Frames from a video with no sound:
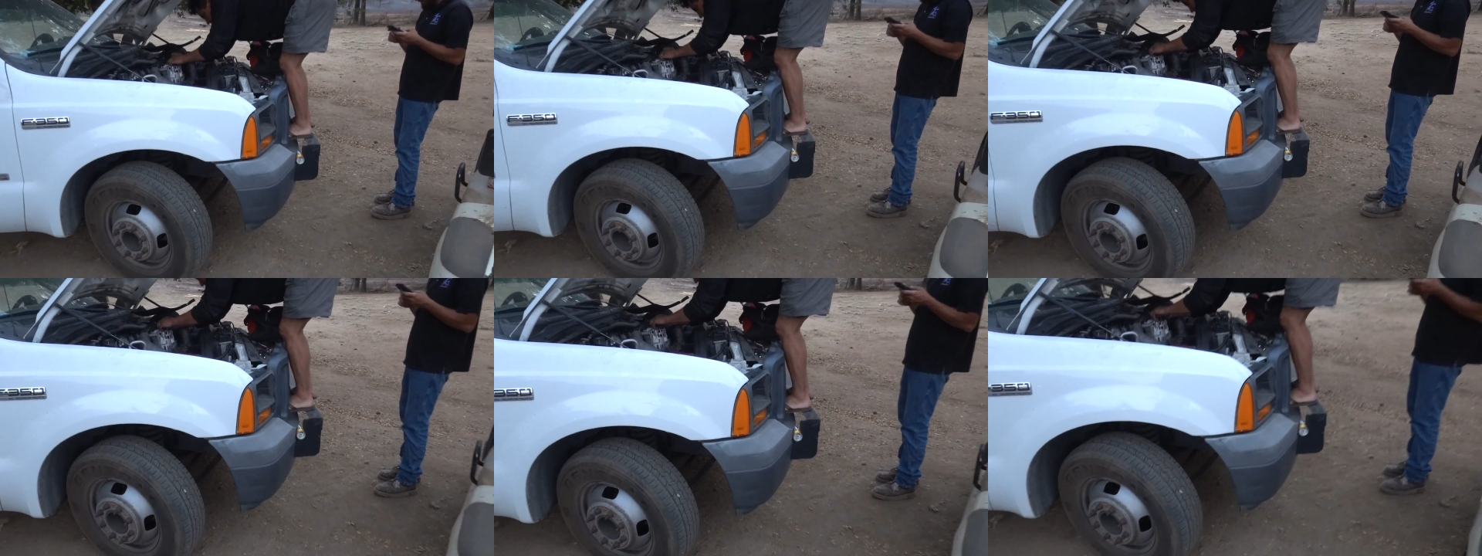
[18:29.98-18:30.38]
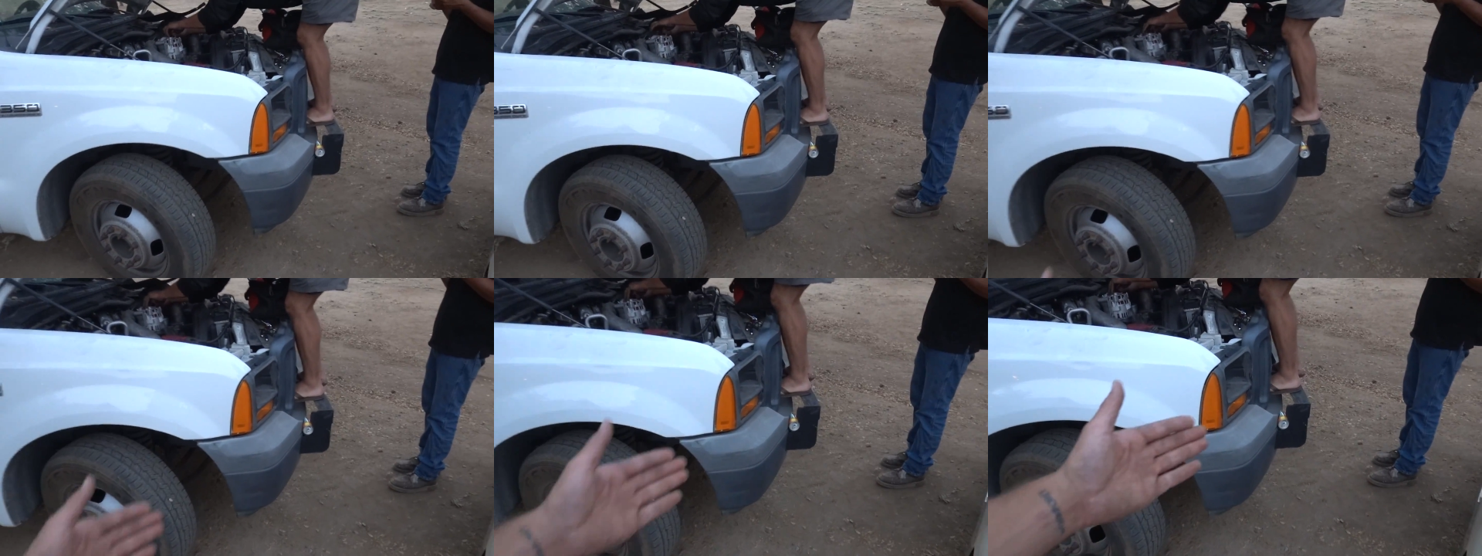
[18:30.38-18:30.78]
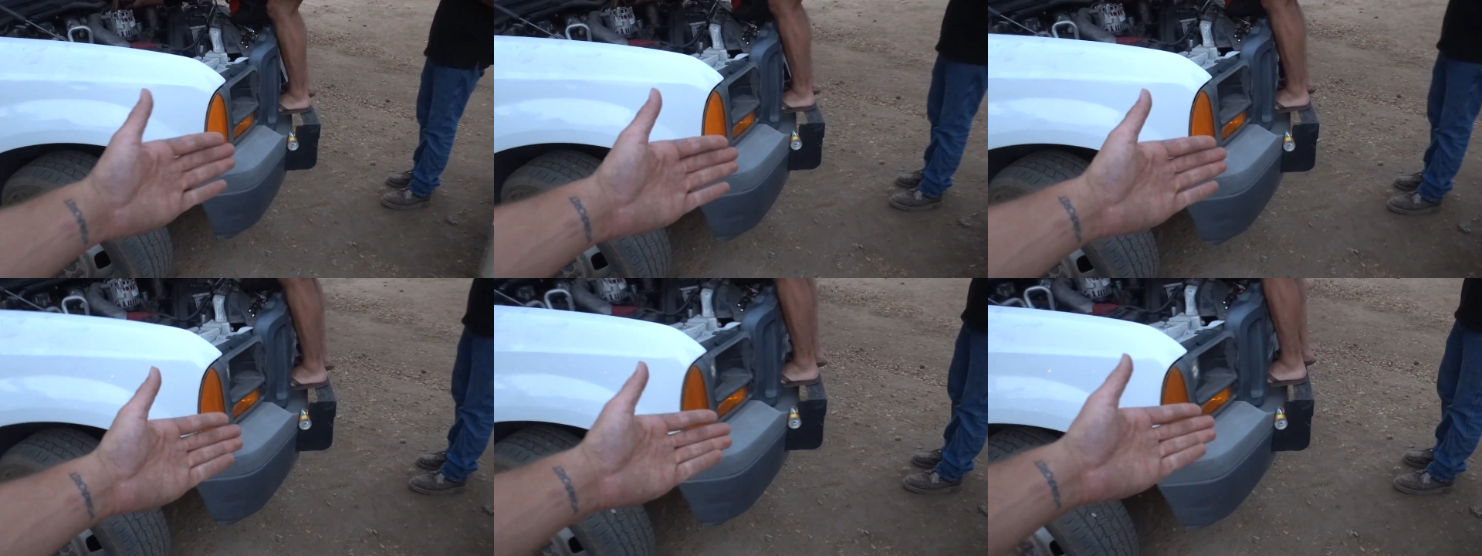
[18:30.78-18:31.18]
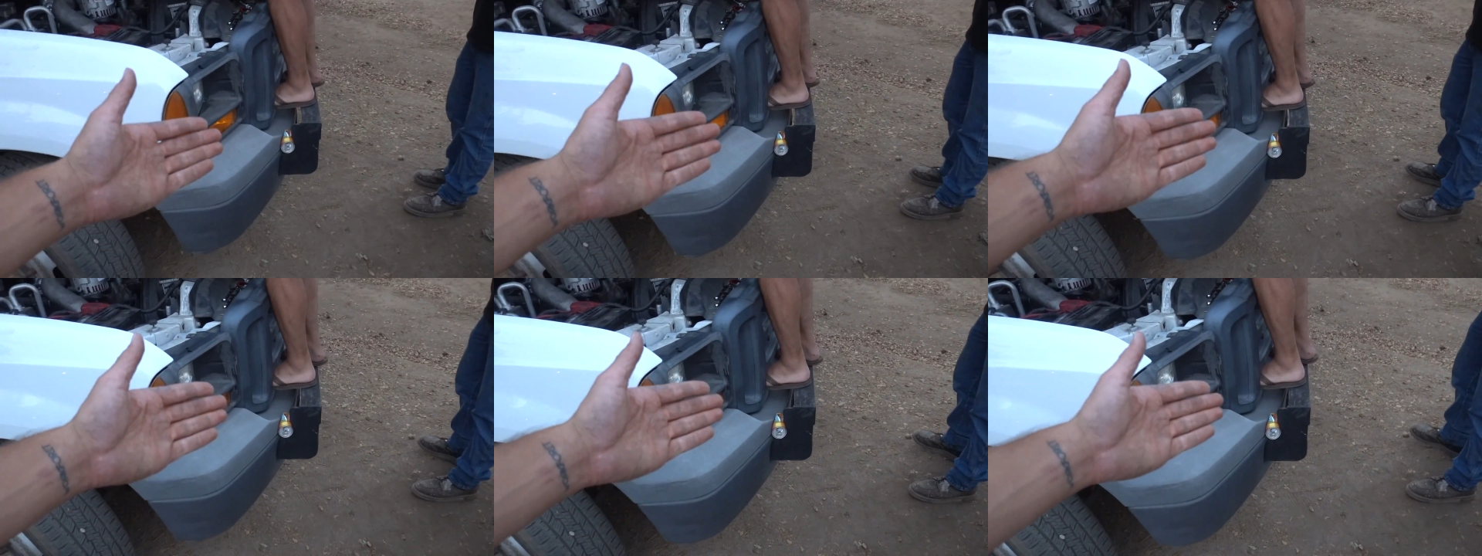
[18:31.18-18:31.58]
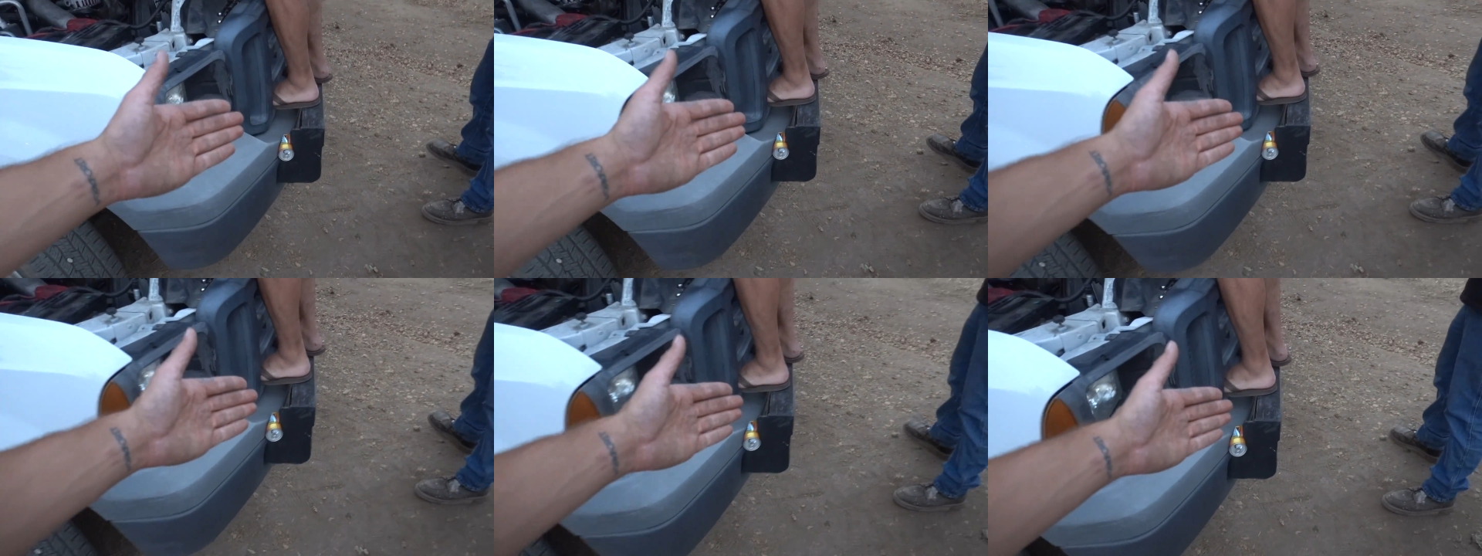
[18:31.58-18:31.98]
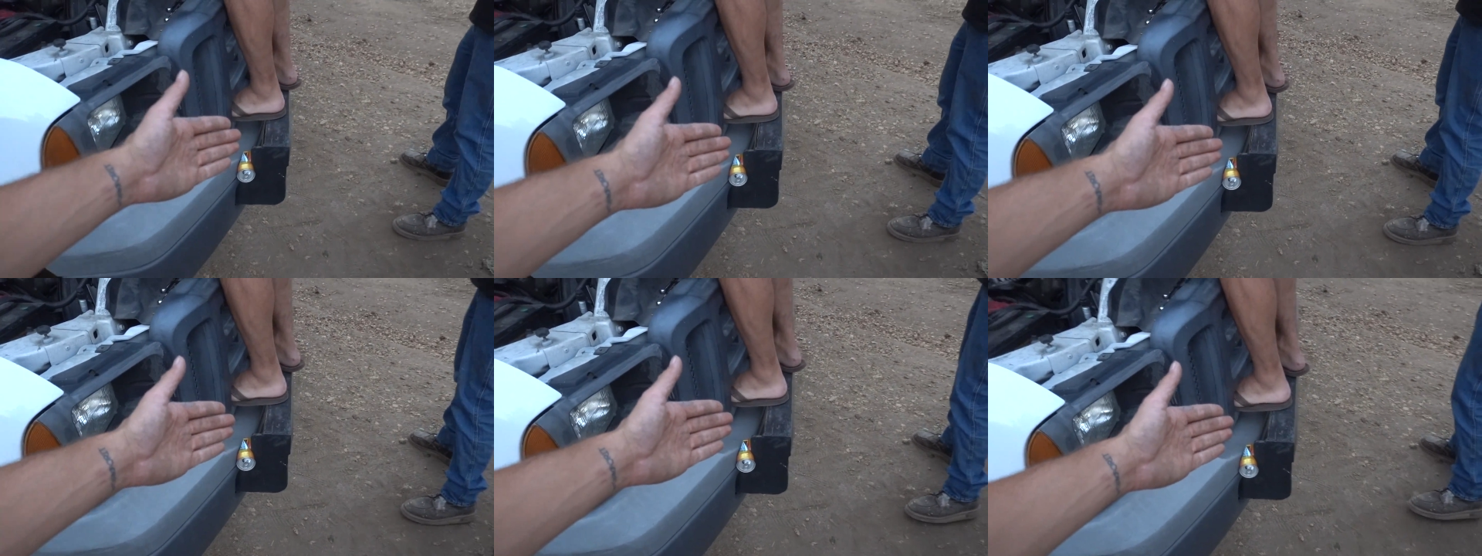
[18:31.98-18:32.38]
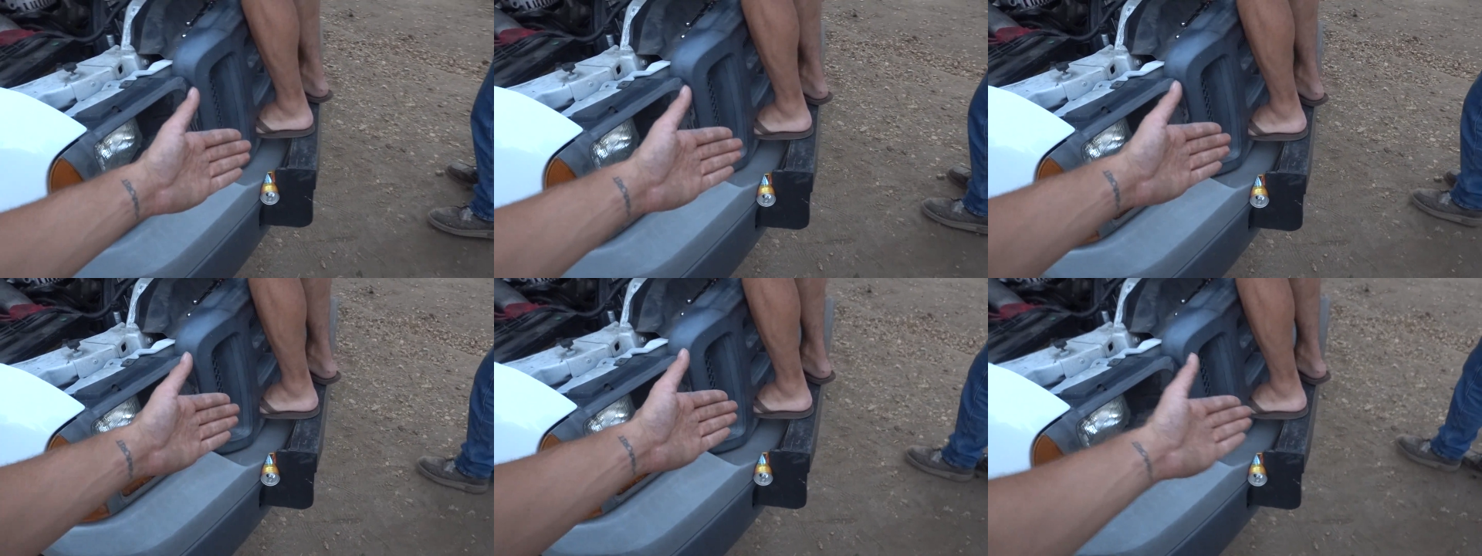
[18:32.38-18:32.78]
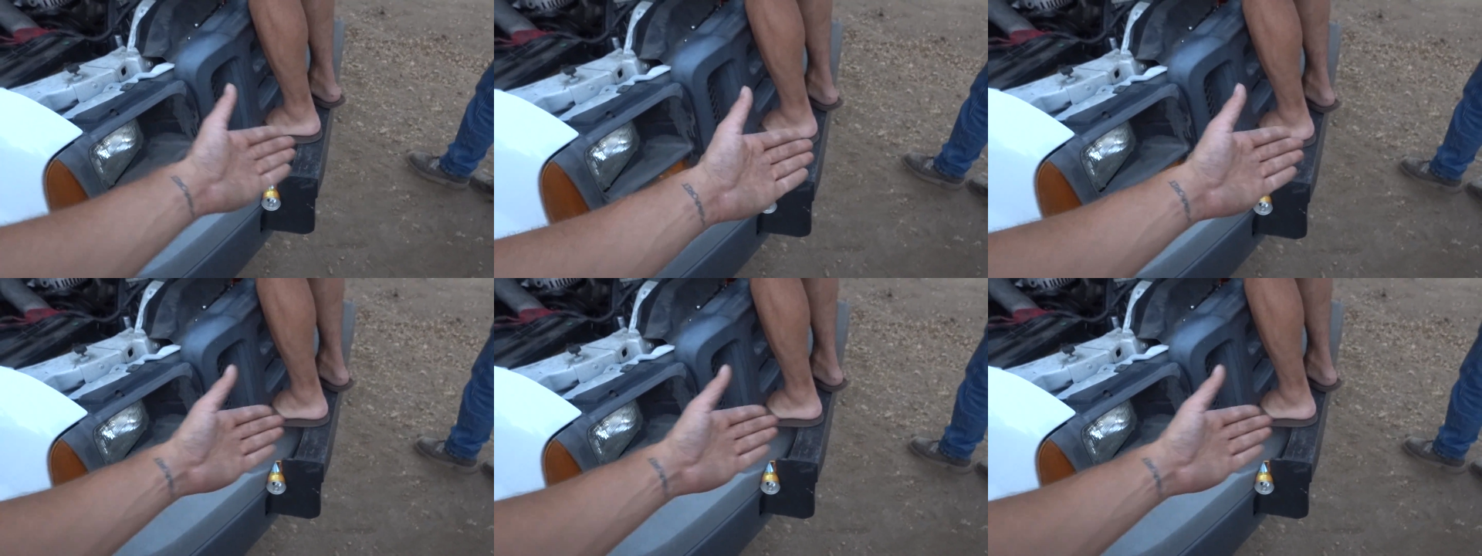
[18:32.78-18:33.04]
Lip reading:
No face is visible, so there are no lips to read.